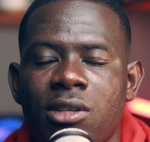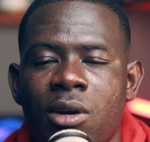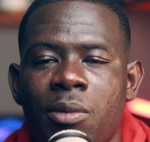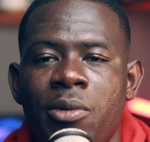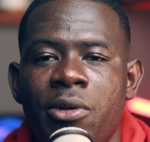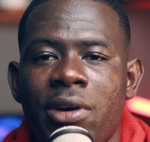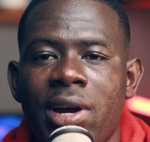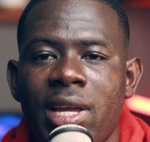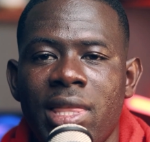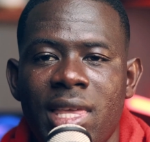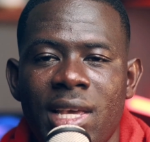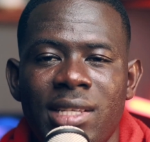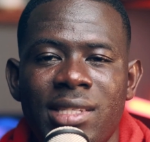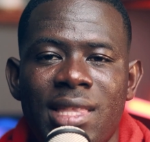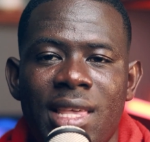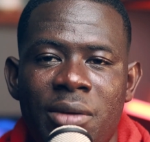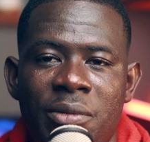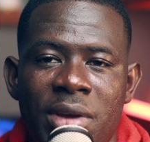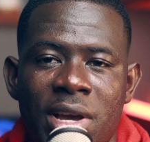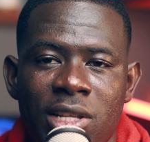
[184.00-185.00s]
copyright things
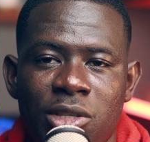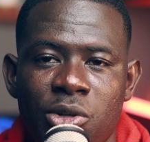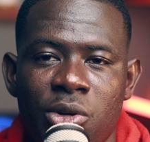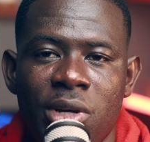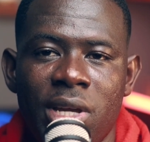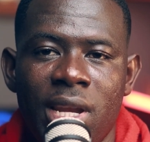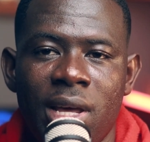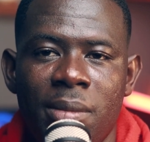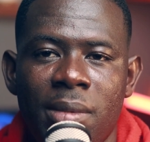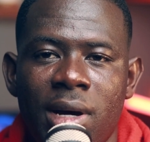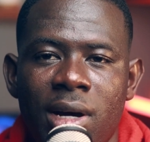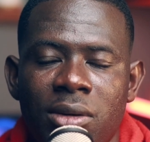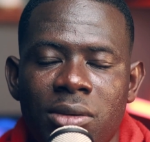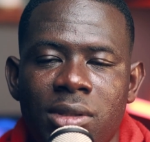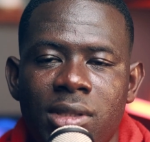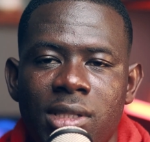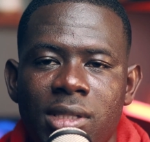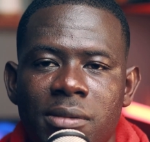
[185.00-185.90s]
that we are talking about.